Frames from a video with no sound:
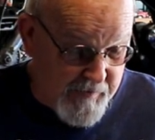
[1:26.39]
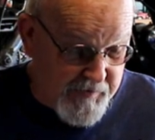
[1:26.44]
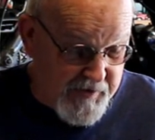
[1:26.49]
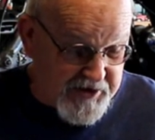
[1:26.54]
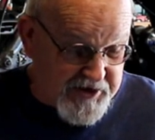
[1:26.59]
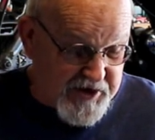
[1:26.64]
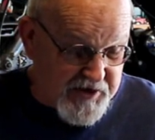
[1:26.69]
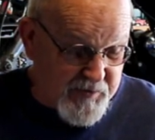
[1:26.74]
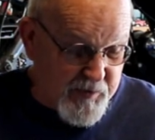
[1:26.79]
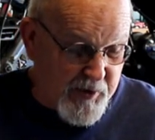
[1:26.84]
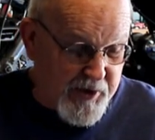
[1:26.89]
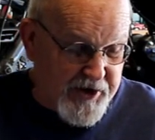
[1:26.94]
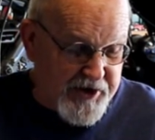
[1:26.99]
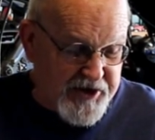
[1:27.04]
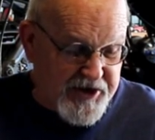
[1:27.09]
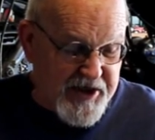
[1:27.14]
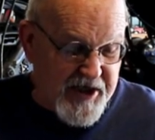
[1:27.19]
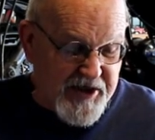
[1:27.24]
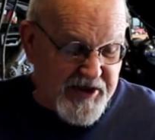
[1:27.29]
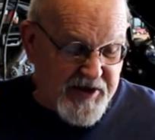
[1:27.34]
This is what it
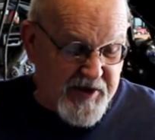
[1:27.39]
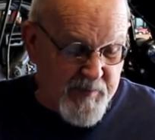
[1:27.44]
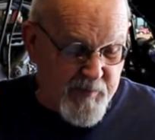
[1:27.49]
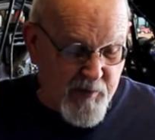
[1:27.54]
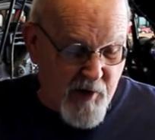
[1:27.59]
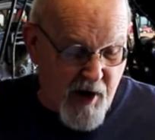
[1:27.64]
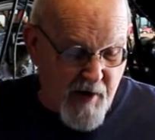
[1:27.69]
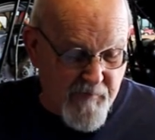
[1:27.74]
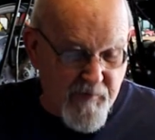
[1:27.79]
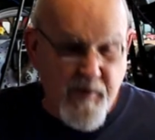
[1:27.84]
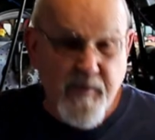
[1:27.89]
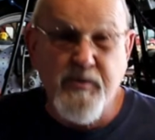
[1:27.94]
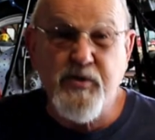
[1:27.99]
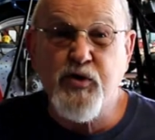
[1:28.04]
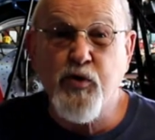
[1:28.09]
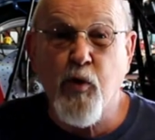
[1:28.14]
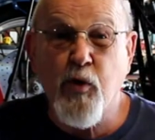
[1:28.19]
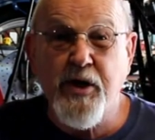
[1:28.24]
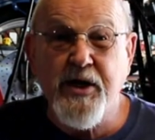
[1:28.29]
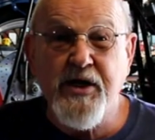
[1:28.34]
says in
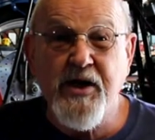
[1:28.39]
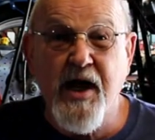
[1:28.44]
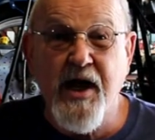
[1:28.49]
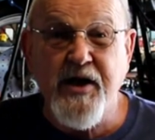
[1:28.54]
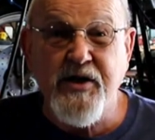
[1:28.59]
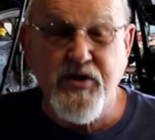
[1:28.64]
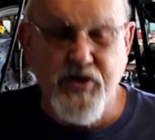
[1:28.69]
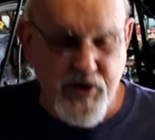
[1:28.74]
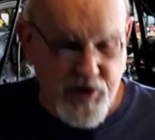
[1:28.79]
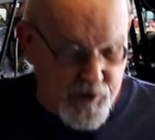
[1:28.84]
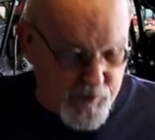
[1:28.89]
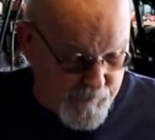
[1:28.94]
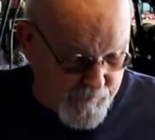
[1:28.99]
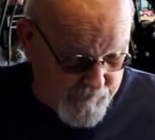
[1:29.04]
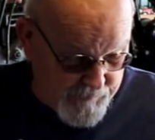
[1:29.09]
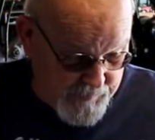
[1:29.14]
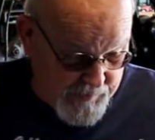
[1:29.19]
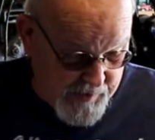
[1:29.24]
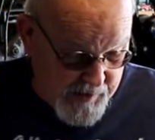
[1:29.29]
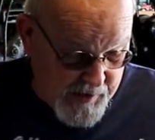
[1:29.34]
Proverbs 29:2.
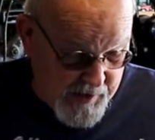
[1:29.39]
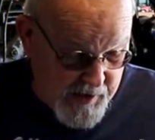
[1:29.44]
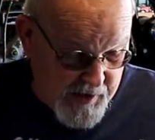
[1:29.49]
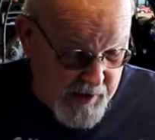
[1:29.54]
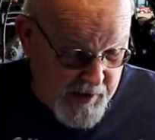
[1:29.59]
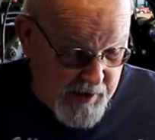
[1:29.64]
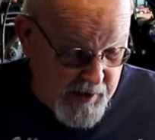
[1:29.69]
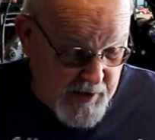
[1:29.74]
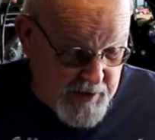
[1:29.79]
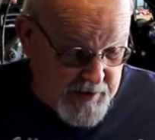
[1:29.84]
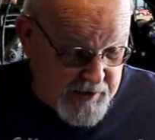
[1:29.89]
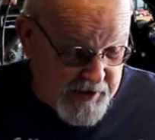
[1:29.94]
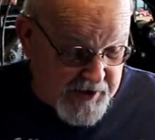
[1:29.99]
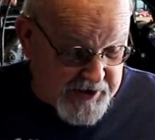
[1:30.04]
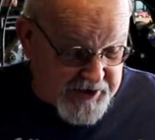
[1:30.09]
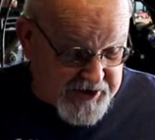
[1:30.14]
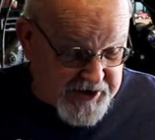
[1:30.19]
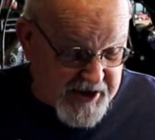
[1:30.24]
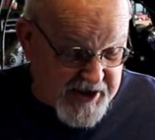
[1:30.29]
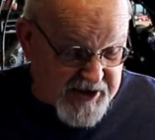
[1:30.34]

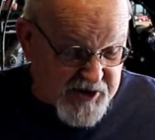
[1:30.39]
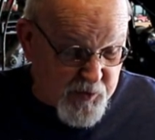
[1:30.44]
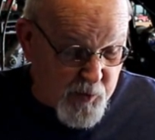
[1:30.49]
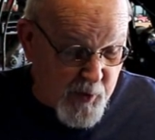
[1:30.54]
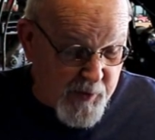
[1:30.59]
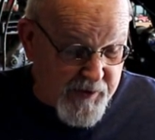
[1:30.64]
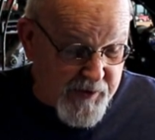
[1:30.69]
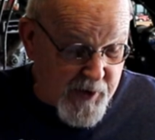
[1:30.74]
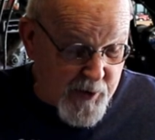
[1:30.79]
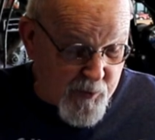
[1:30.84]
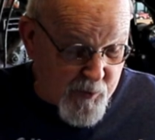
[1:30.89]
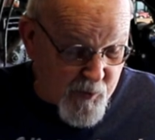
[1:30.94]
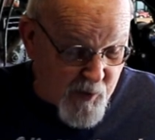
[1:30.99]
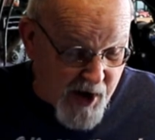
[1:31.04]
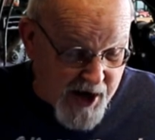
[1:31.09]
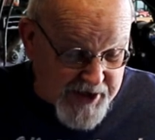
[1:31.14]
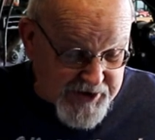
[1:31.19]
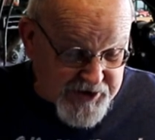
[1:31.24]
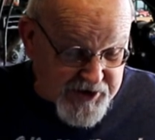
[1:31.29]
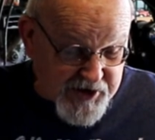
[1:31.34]
It says, when the
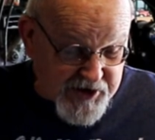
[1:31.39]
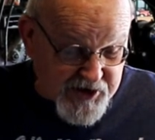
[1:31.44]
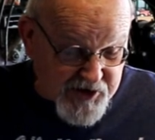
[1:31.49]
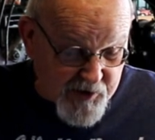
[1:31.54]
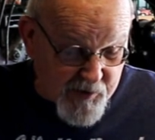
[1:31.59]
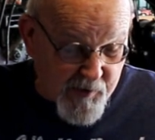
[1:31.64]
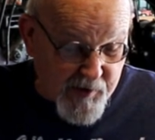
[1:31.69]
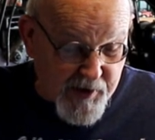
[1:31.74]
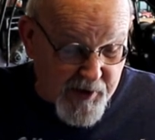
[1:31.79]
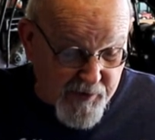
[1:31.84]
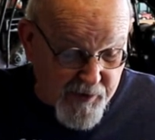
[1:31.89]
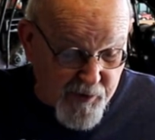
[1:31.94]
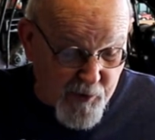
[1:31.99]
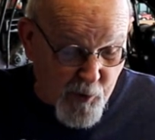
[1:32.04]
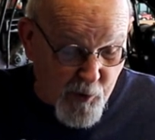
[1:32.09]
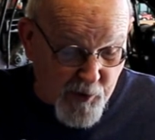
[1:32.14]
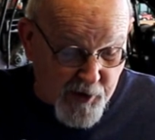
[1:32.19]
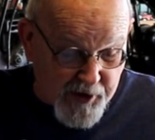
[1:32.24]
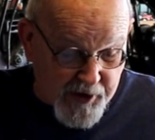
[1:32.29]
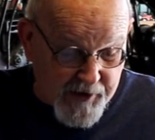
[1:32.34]
righteous are in
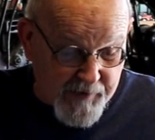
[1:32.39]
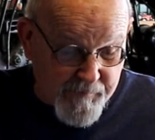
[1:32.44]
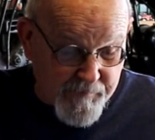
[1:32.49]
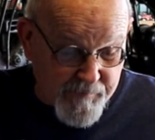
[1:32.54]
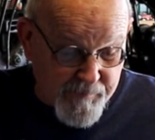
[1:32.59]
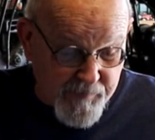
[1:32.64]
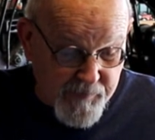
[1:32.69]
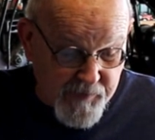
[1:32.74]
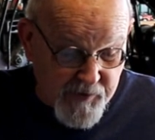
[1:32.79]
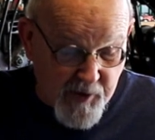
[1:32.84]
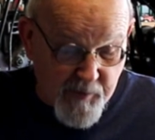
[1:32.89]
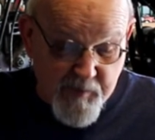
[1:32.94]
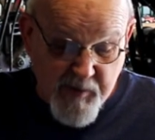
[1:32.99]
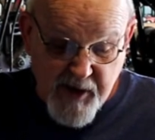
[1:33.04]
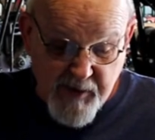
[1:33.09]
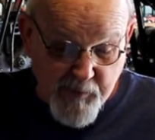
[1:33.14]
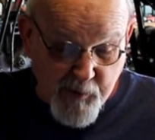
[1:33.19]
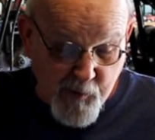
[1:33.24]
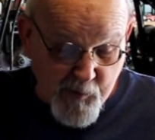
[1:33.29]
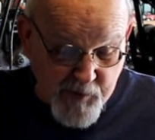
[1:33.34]
authority, the
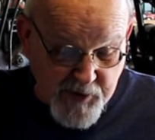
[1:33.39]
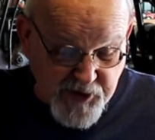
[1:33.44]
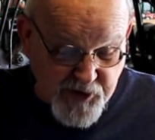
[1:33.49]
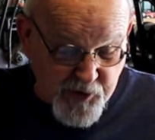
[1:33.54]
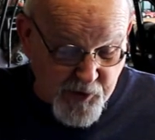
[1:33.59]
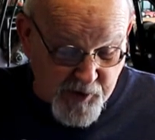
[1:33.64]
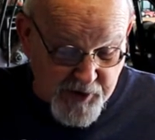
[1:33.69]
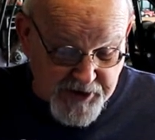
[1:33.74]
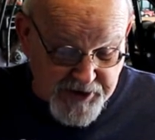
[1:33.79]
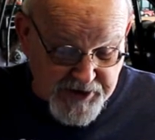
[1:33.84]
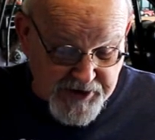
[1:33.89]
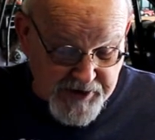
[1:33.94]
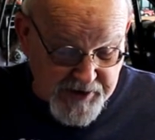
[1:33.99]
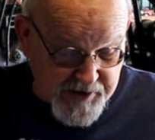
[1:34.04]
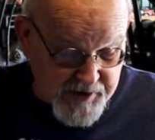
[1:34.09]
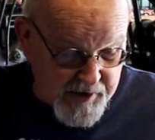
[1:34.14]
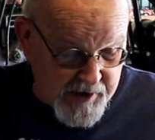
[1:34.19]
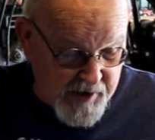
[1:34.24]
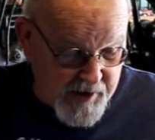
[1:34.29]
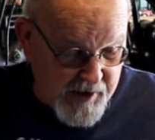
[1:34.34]
people rejoice.
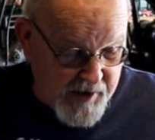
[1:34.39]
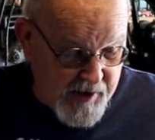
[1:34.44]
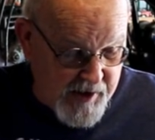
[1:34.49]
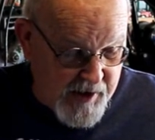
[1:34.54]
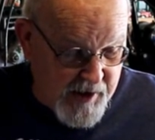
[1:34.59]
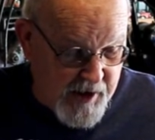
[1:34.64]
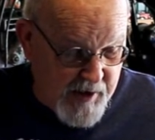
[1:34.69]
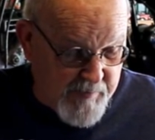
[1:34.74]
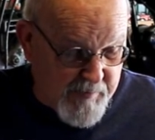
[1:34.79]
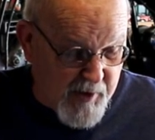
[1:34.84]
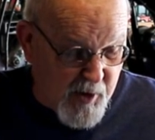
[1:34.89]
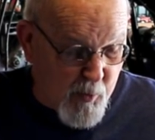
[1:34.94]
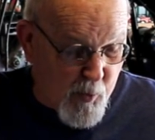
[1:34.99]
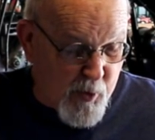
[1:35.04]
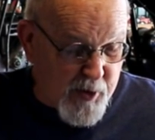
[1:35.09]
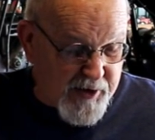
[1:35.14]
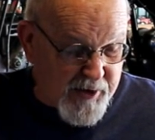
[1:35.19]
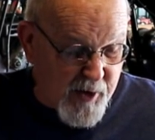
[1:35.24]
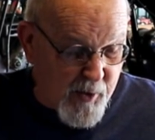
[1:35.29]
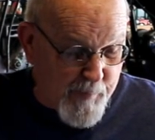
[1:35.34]
But
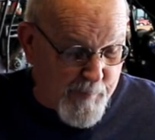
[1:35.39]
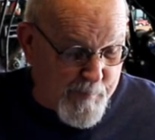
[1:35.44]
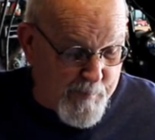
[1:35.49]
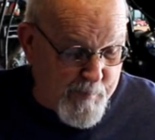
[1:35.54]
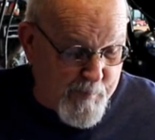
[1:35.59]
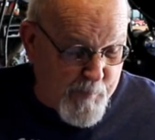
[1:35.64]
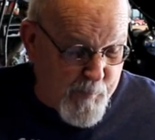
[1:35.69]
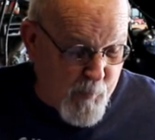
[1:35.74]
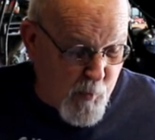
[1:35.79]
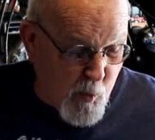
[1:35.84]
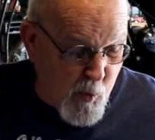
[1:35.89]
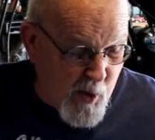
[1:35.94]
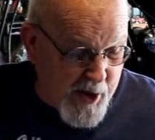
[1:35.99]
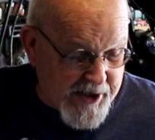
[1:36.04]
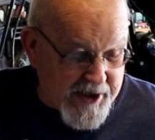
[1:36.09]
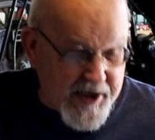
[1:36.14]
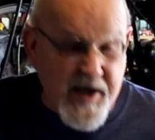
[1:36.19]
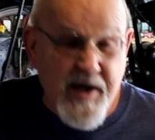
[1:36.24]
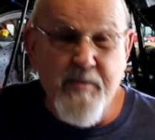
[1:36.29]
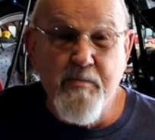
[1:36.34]
when the
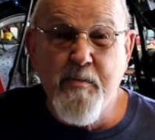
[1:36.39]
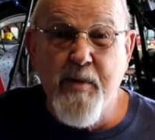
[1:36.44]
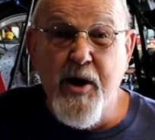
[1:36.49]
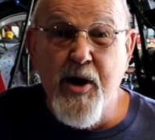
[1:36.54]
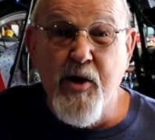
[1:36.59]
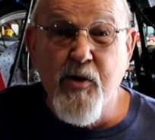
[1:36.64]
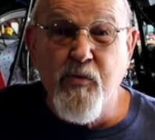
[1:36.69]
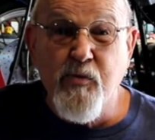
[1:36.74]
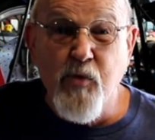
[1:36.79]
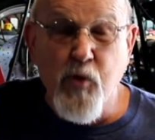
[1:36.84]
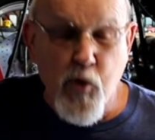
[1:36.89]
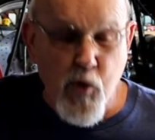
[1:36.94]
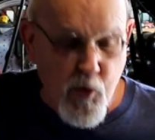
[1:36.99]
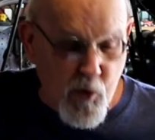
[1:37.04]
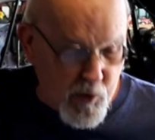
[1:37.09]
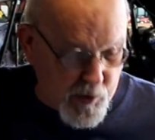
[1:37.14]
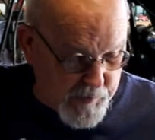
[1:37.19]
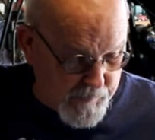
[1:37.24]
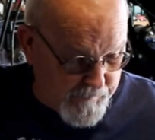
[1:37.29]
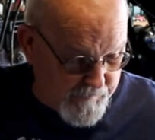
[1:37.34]
wicked bear
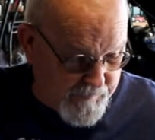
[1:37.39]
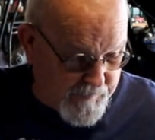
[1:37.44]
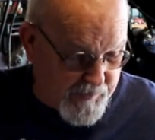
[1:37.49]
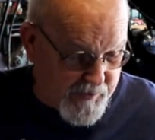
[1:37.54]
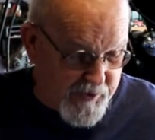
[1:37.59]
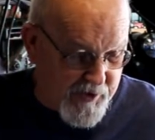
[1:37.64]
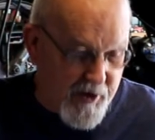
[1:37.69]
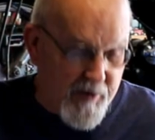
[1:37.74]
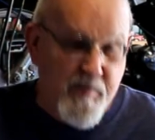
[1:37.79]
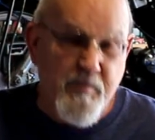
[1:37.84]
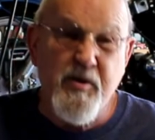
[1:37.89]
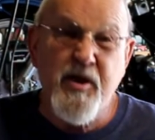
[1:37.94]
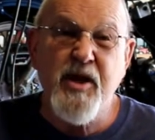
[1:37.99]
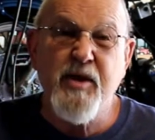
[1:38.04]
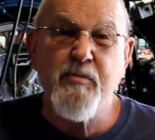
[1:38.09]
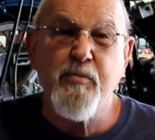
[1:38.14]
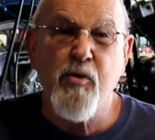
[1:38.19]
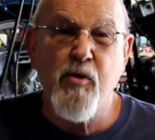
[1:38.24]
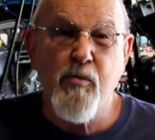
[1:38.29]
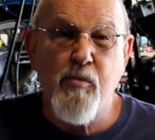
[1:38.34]
rule, the
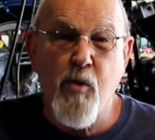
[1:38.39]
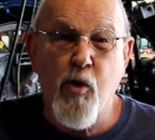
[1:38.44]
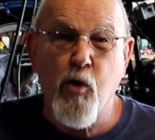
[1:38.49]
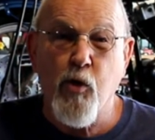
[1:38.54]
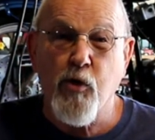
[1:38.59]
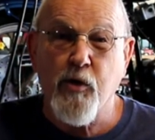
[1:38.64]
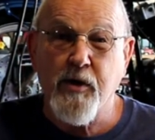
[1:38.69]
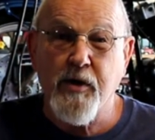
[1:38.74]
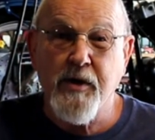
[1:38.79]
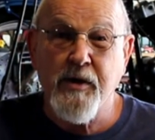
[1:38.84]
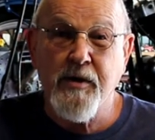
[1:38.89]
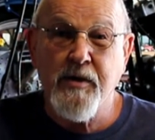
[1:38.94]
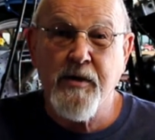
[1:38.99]
people mourn.